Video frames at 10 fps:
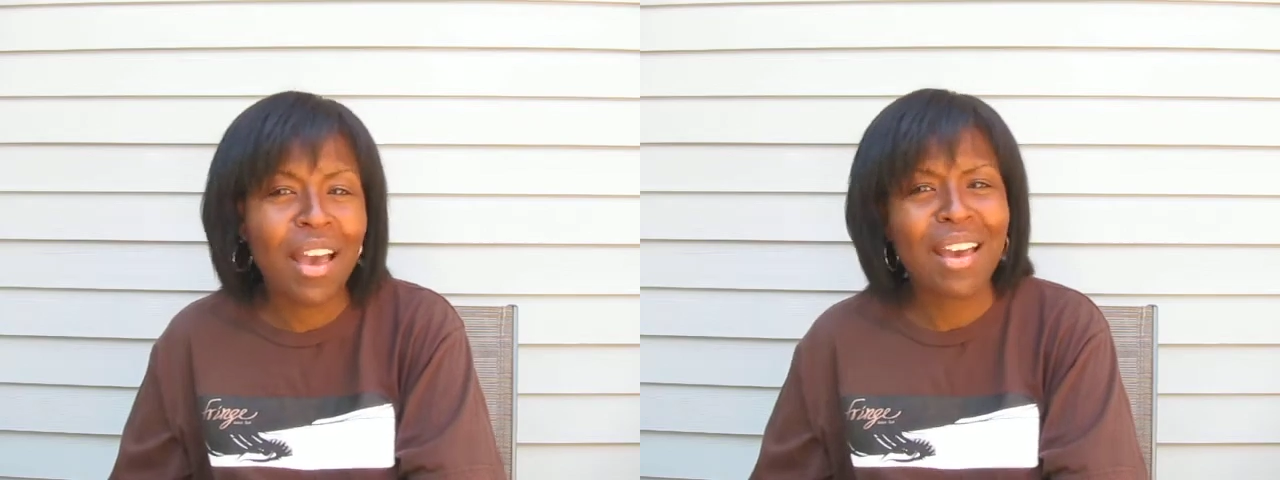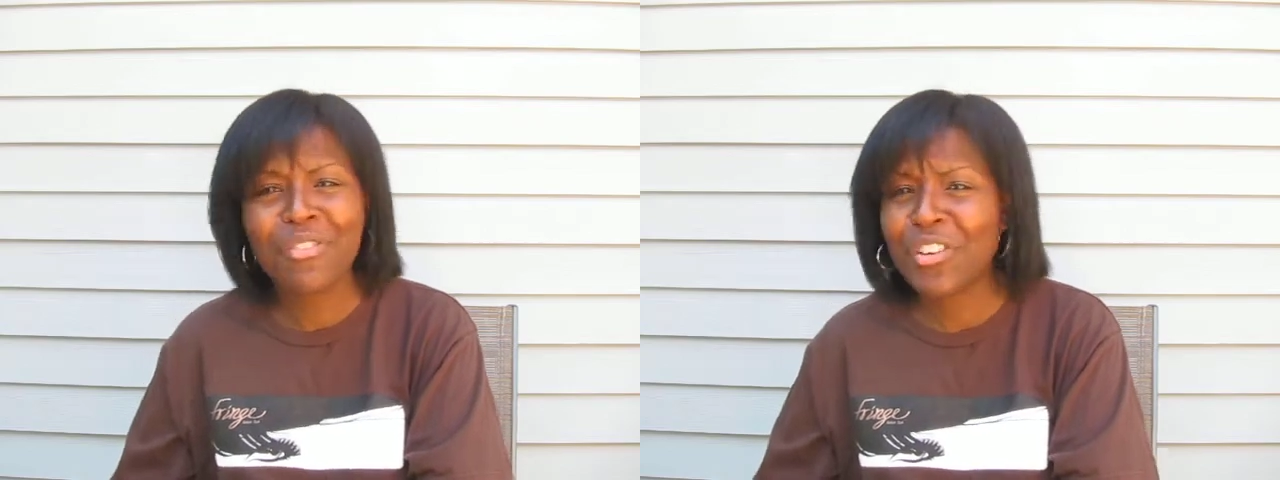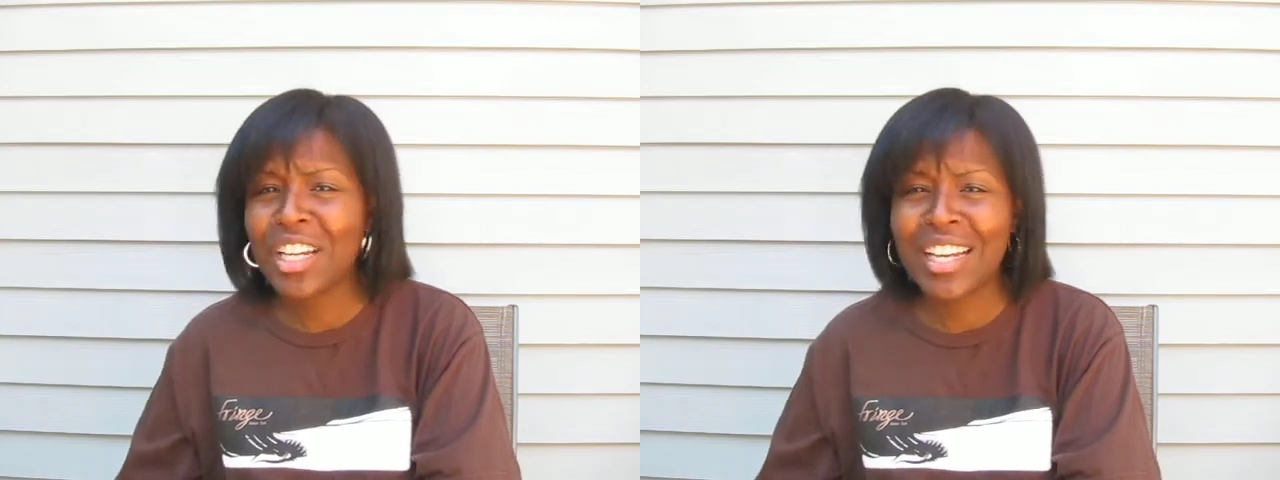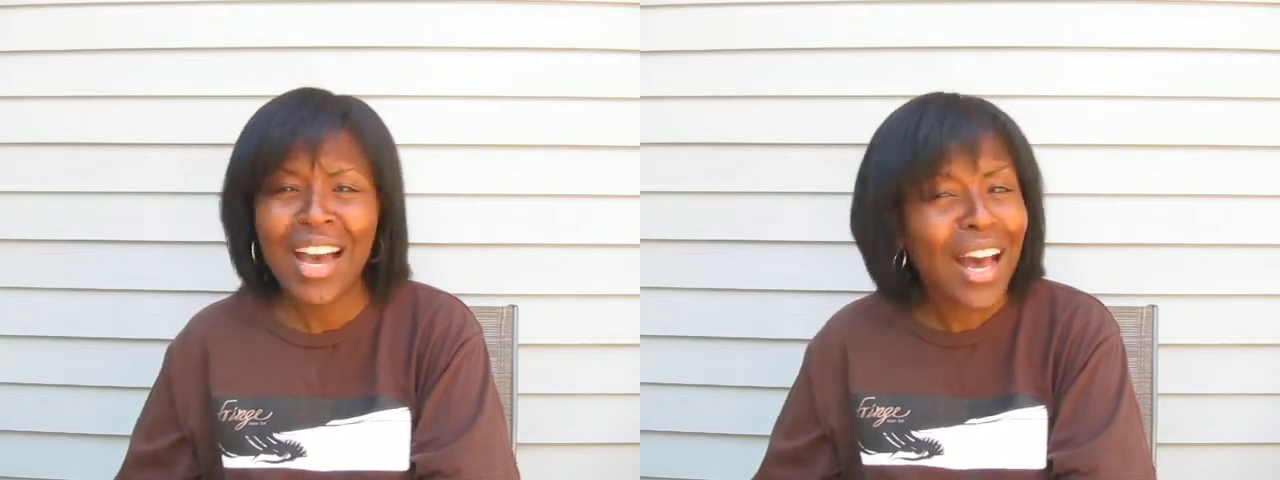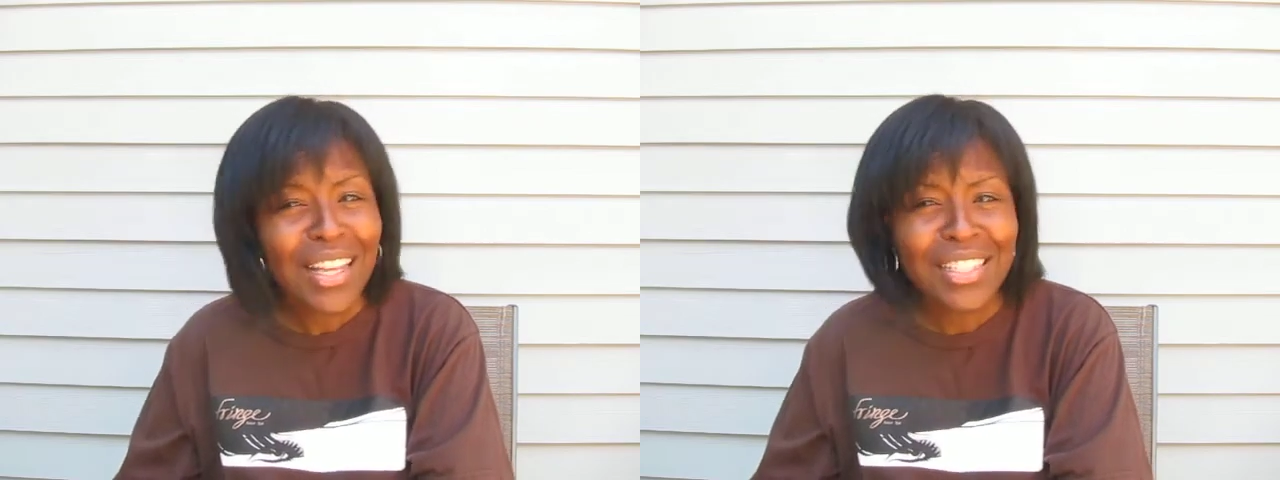and for
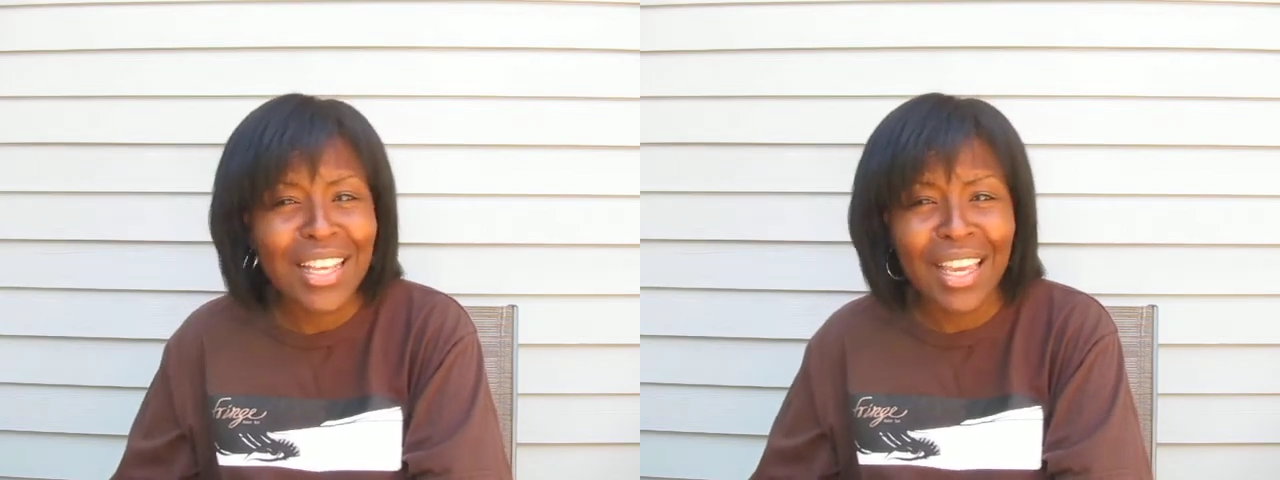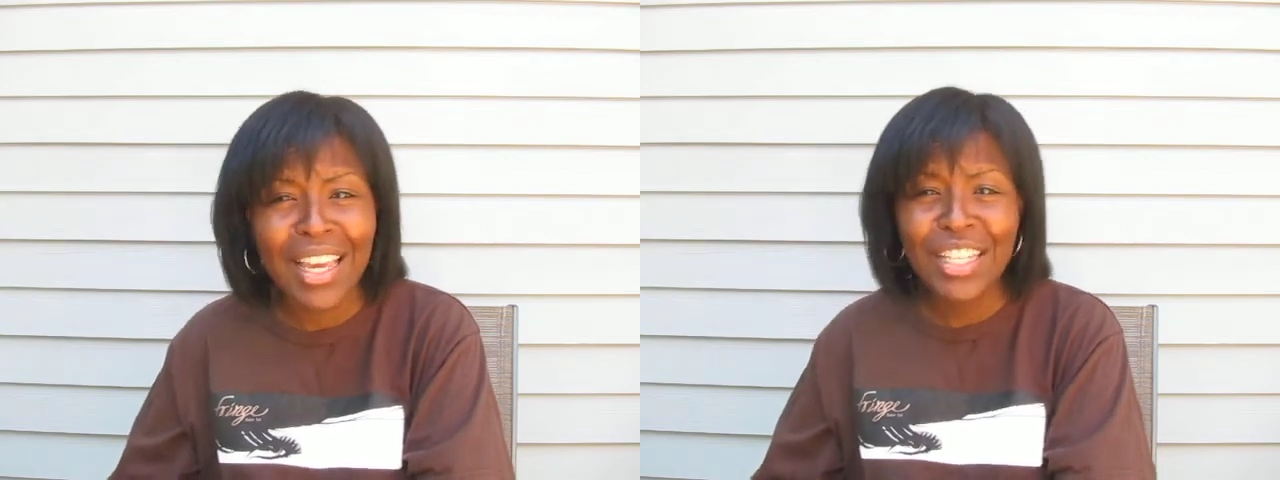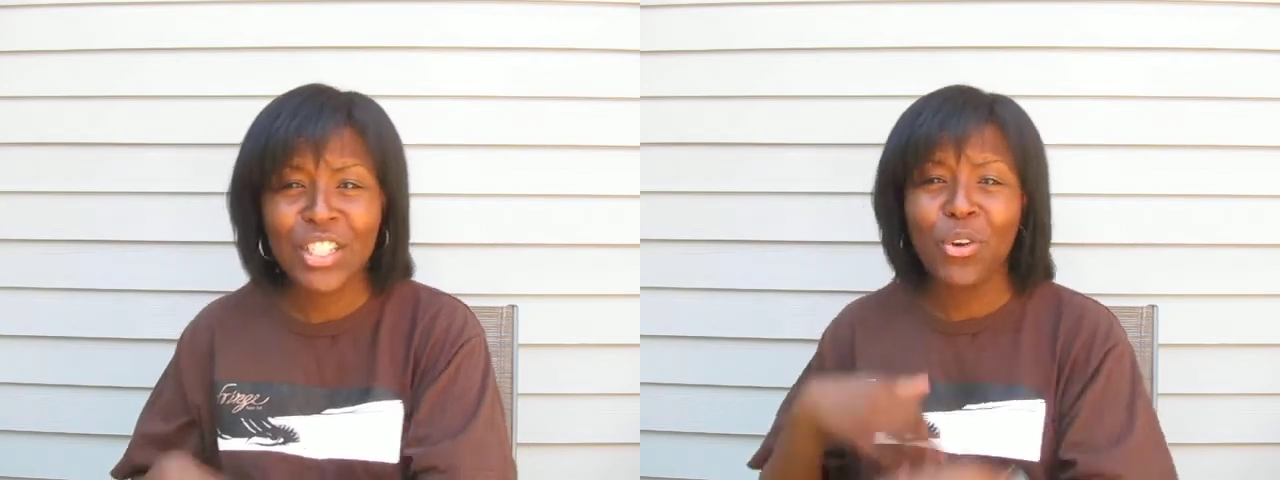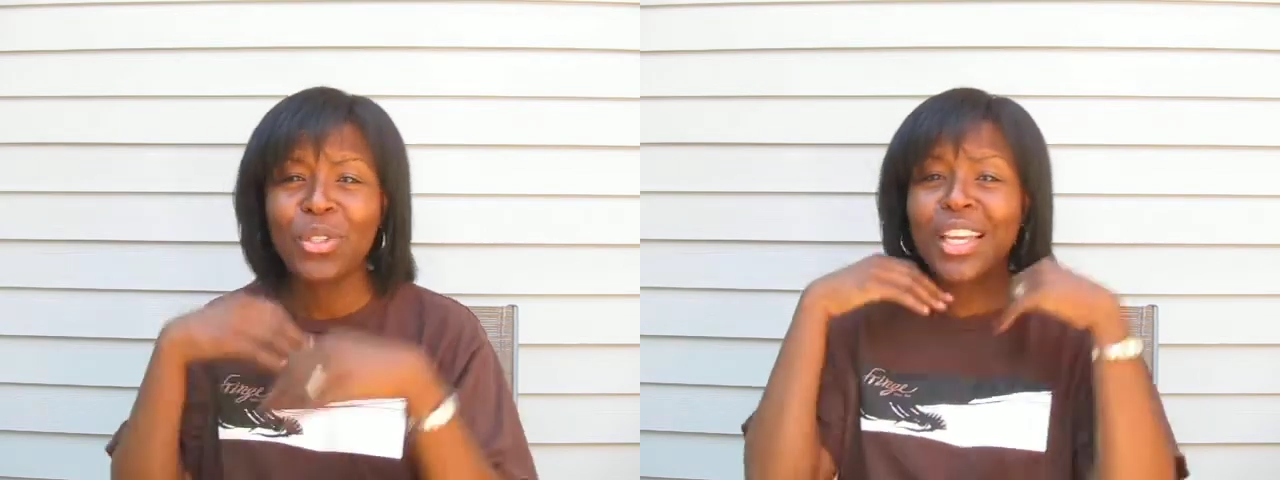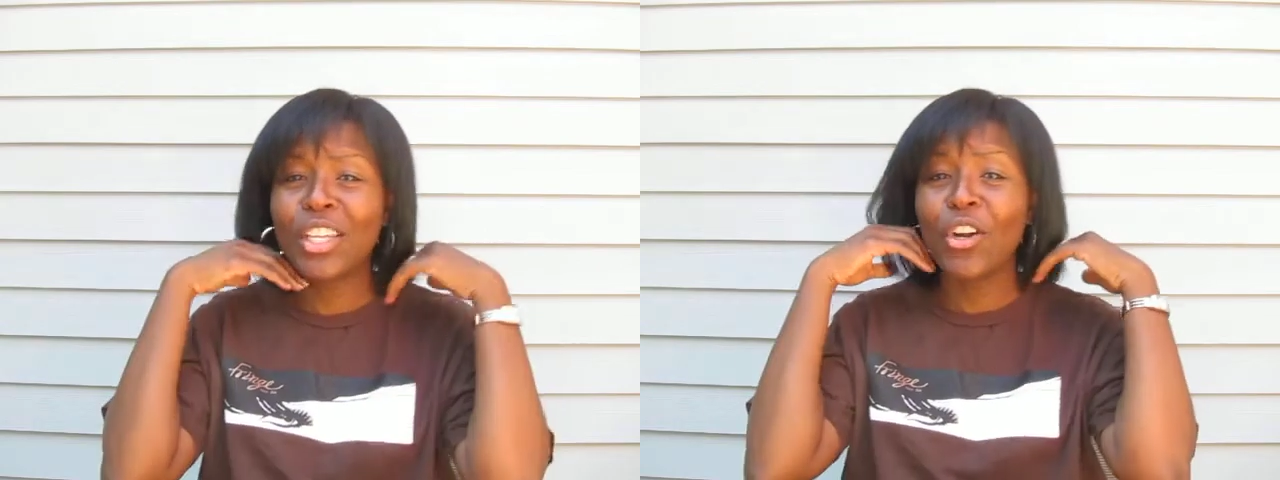God's sake, don't
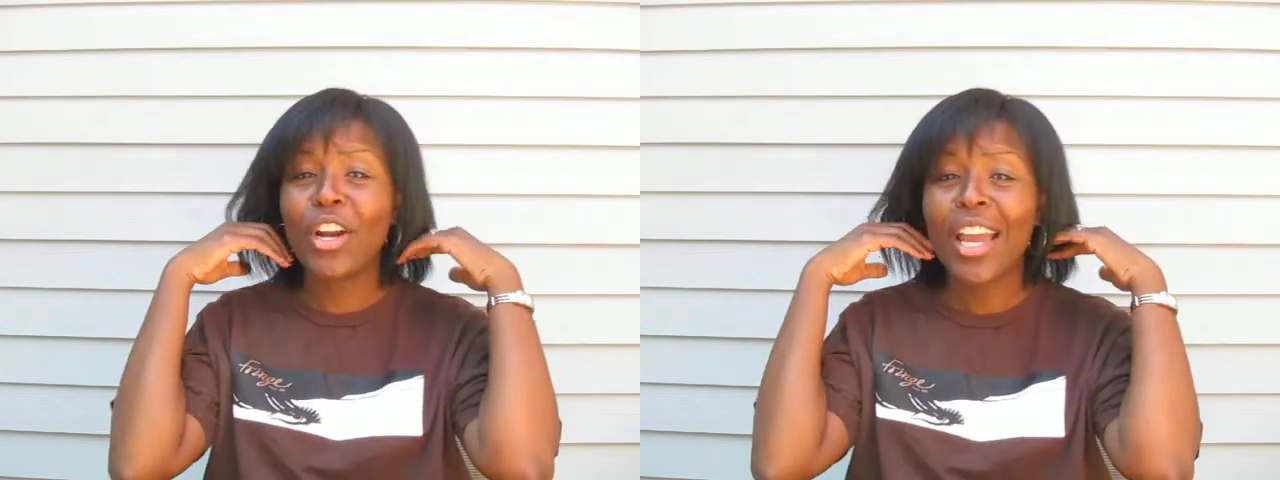let your